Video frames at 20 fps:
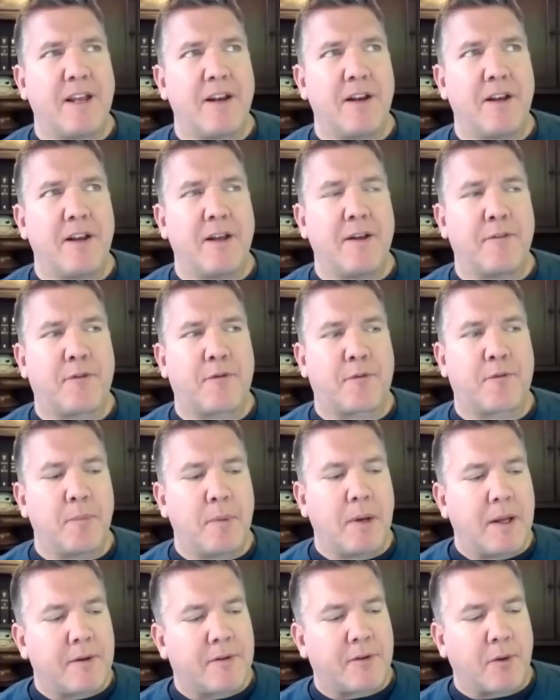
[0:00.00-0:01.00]
yeah,
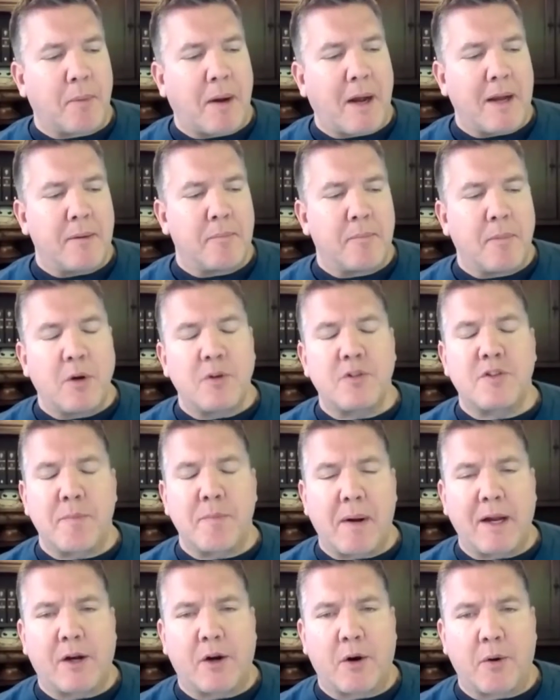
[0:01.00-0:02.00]
so my most of
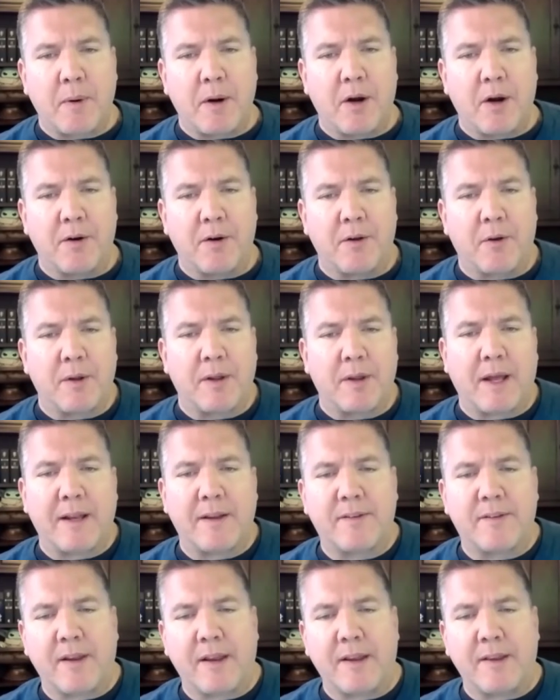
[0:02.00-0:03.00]
my career though i
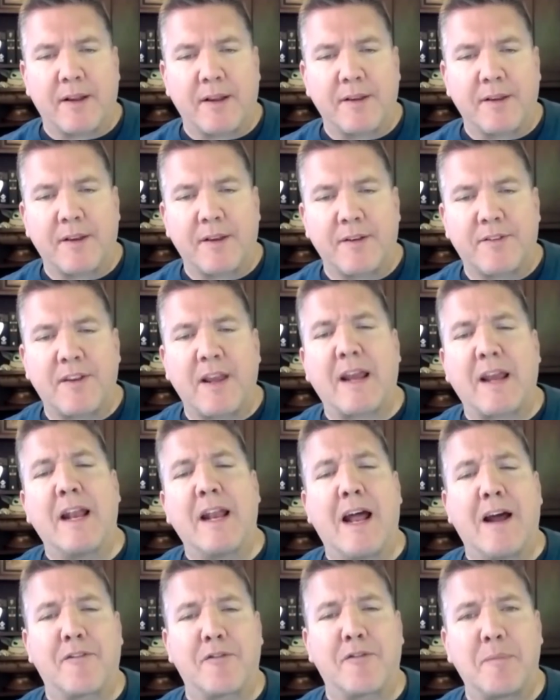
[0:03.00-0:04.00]
could say the, the second
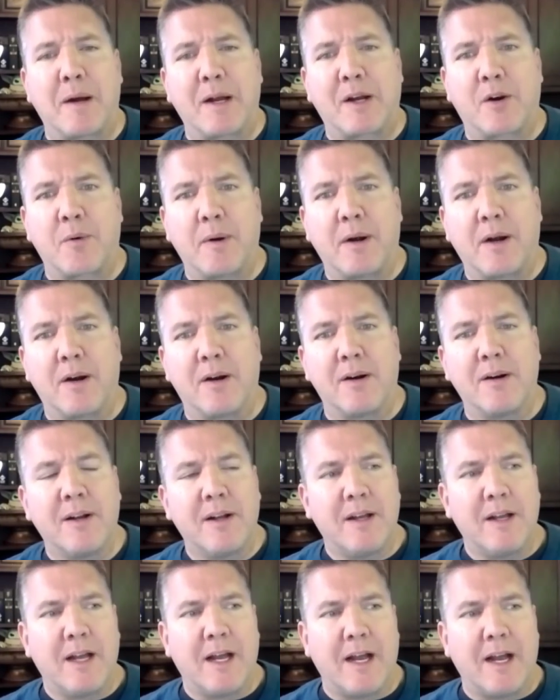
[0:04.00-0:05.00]
half of my career
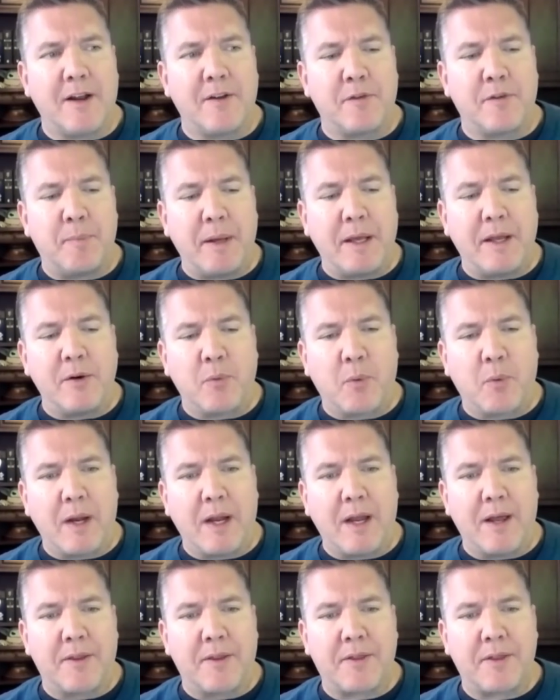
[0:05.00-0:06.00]
has been
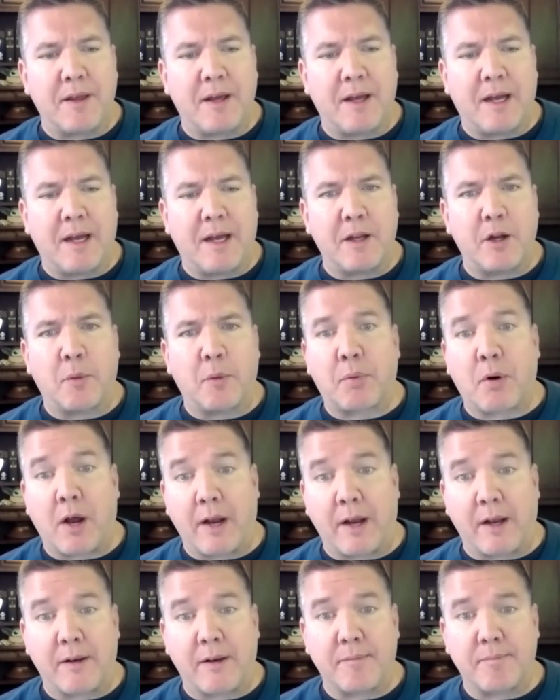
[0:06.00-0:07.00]
with uh, your
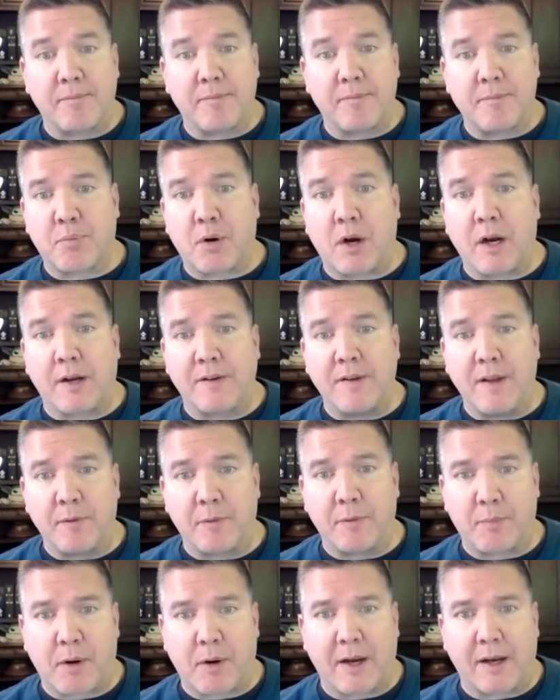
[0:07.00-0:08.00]
product product
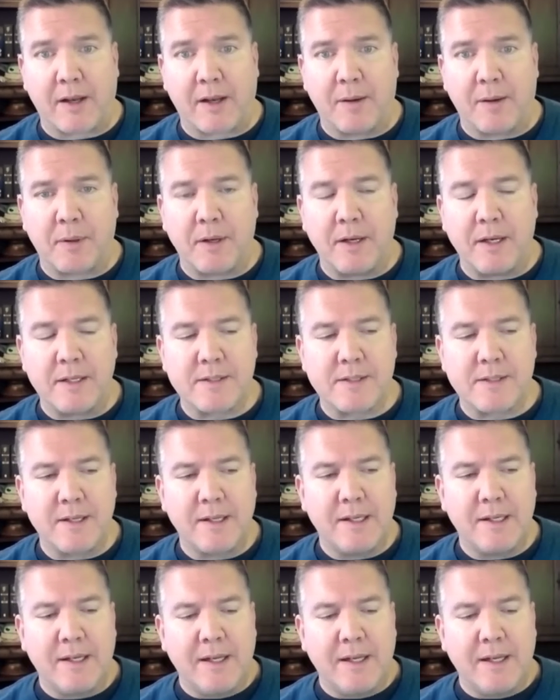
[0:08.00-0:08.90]
teams product companies